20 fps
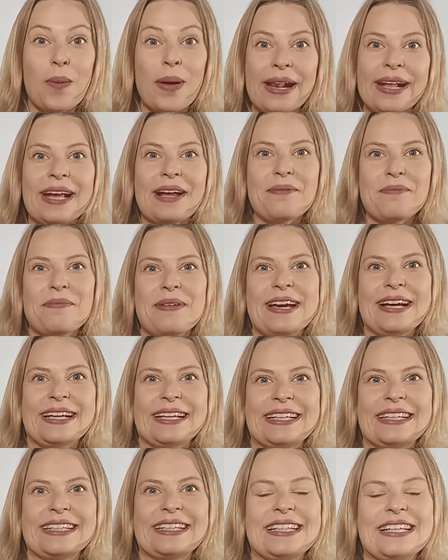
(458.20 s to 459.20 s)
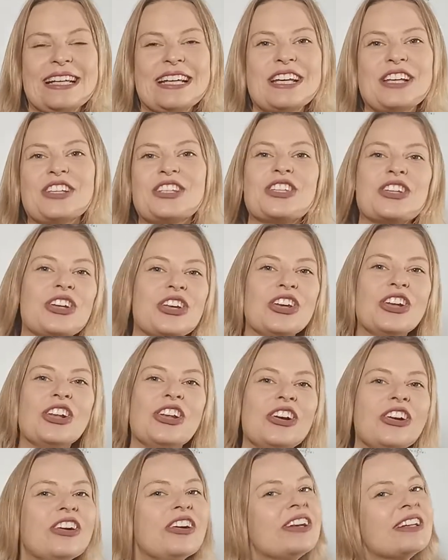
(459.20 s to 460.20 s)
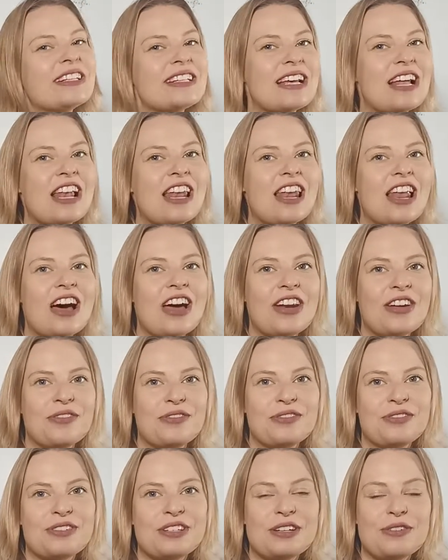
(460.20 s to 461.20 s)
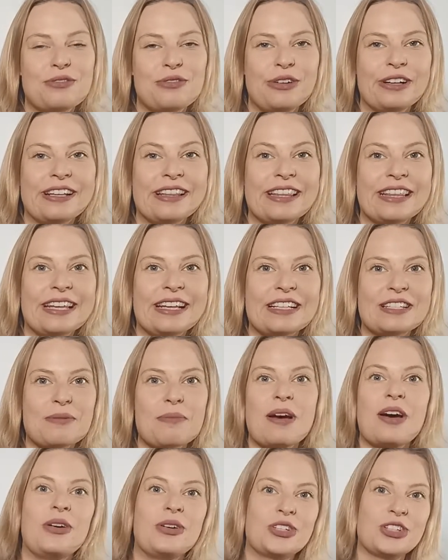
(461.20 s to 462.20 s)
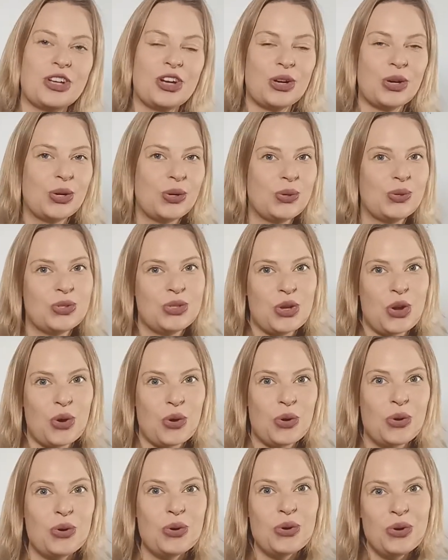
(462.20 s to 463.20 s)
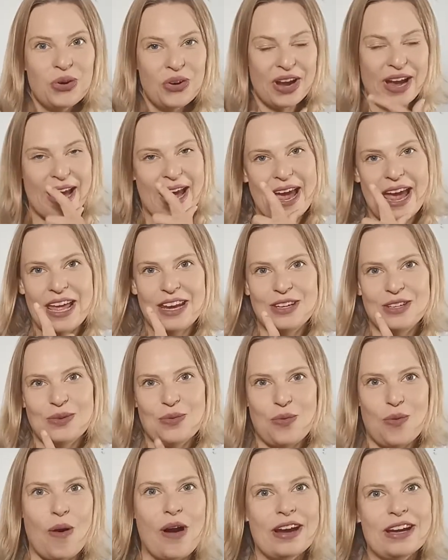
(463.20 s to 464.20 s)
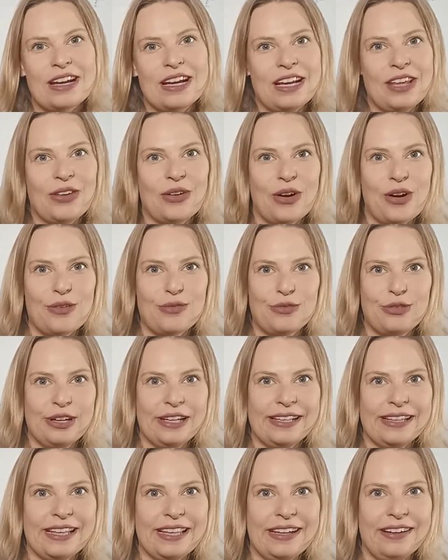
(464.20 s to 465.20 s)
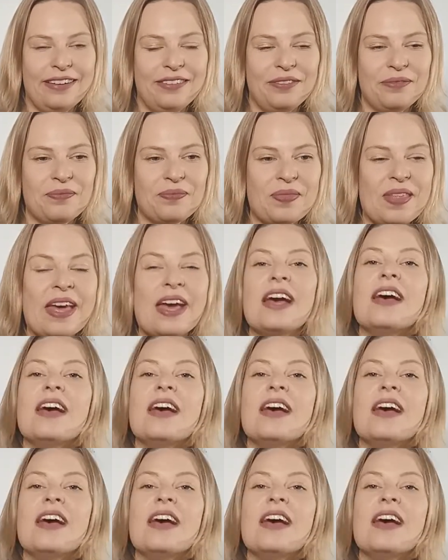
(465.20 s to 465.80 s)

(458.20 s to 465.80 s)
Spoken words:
Welcome back. So you learned a lot of different things about who's your who and what are you offering there.